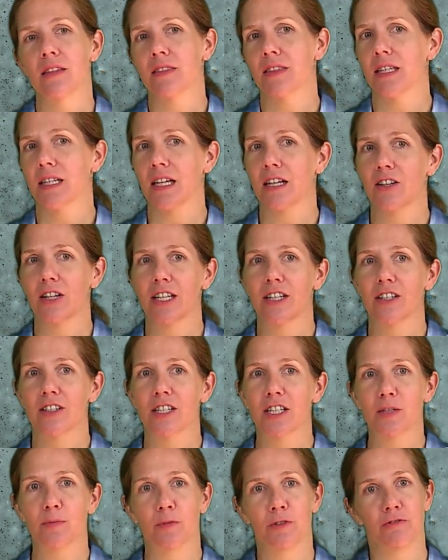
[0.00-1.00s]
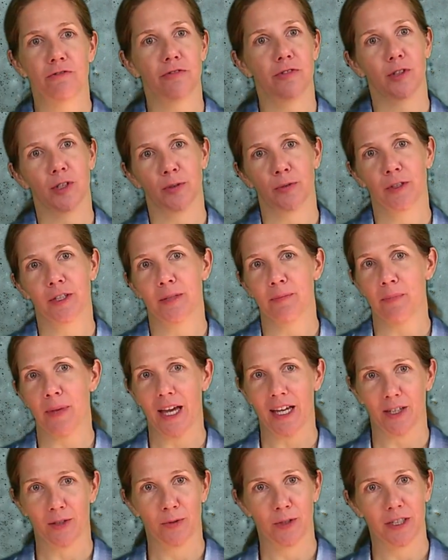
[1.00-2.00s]
The narrator can move forward and
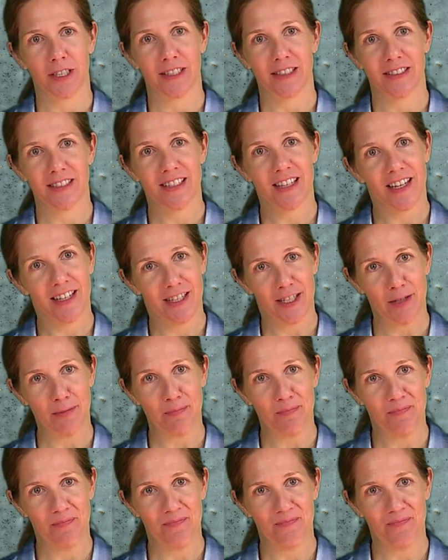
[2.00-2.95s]
backward in time.